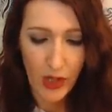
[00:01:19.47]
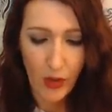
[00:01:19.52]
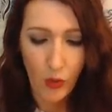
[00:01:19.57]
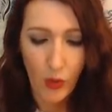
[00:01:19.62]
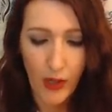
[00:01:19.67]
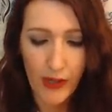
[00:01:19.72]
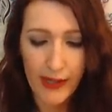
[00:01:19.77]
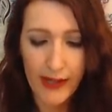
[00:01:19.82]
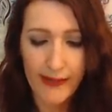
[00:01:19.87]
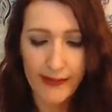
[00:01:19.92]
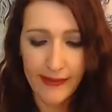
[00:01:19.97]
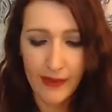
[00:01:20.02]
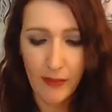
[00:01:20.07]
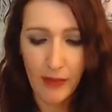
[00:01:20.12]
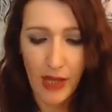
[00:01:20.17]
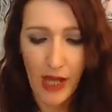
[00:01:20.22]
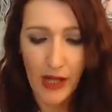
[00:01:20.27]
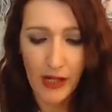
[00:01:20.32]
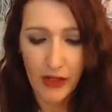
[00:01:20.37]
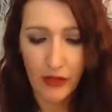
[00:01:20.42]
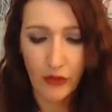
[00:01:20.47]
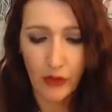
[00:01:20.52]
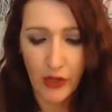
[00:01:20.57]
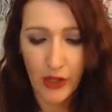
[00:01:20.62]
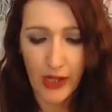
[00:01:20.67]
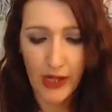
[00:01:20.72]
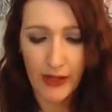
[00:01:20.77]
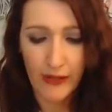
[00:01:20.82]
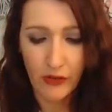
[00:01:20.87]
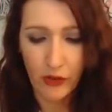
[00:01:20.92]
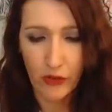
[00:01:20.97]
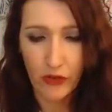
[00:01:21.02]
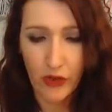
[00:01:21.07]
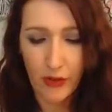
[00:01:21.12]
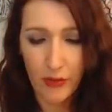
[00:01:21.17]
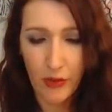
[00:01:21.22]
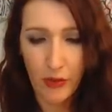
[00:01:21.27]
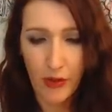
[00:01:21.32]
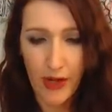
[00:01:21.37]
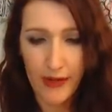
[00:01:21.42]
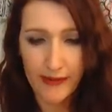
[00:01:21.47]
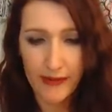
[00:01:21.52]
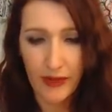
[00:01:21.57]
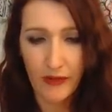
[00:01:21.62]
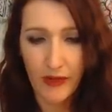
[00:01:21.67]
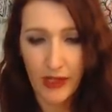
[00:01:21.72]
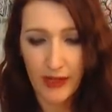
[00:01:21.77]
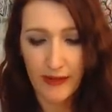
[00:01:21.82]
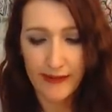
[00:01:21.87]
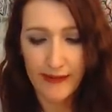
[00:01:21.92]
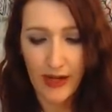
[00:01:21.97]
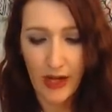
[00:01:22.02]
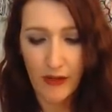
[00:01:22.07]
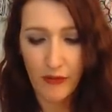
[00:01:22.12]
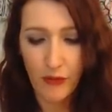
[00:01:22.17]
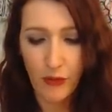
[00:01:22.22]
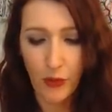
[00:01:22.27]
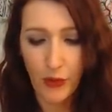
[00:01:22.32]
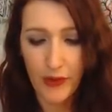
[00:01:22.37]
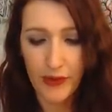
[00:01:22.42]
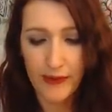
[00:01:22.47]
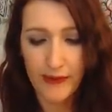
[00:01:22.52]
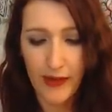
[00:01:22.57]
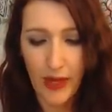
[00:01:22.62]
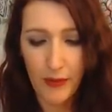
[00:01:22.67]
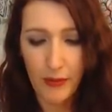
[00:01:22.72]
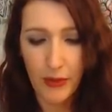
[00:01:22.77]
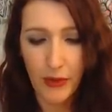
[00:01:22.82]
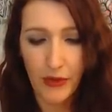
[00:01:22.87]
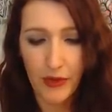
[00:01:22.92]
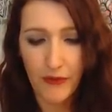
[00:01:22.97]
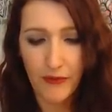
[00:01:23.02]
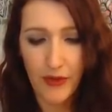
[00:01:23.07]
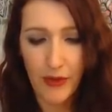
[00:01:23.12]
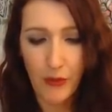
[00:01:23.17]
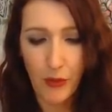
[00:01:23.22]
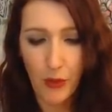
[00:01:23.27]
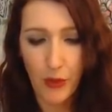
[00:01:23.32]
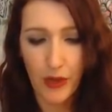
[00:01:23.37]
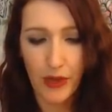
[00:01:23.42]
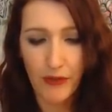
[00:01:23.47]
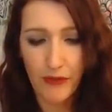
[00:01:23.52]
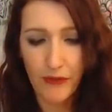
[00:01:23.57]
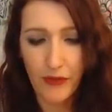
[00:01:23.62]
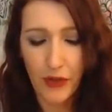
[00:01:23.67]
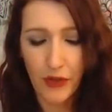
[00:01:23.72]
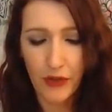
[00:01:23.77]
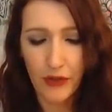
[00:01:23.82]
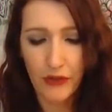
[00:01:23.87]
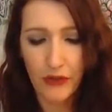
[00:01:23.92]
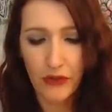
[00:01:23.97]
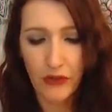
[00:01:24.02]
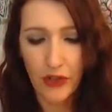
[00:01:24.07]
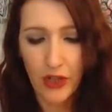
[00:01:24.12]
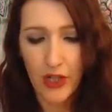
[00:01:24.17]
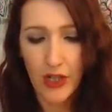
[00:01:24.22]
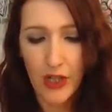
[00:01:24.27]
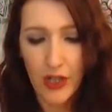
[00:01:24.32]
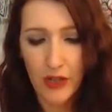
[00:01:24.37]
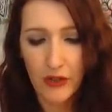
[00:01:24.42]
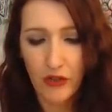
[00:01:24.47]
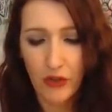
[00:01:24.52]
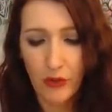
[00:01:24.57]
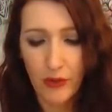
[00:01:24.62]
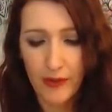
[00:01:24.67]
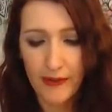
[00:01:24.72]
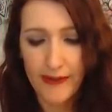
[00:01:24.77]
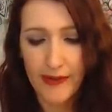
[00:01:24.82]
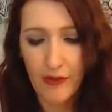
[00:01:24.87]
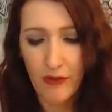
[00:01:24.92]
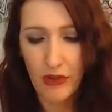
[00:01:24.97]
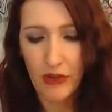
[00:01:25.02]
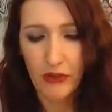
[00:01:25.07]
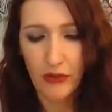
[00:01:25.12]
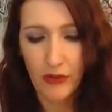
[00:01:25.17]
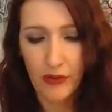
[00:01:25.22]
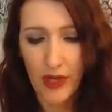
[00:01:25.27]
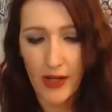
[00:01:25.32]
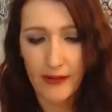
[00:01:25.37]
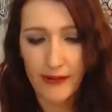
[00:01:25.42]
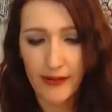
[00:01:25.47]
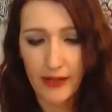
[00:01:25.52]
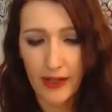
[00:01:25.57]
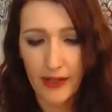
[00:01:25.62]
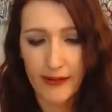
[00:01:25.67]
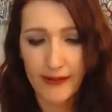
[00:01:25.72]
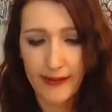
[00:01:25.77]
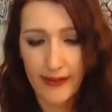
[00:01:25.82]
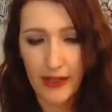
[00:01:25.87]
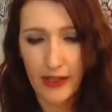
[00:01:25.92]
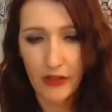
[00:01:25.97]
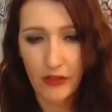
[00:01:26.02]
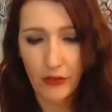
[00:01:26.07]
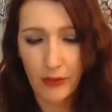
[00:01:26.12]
What is the blockage for Cancer, Sun, and Rising Venus sign for the time period of February 1st to the 7th, 2019?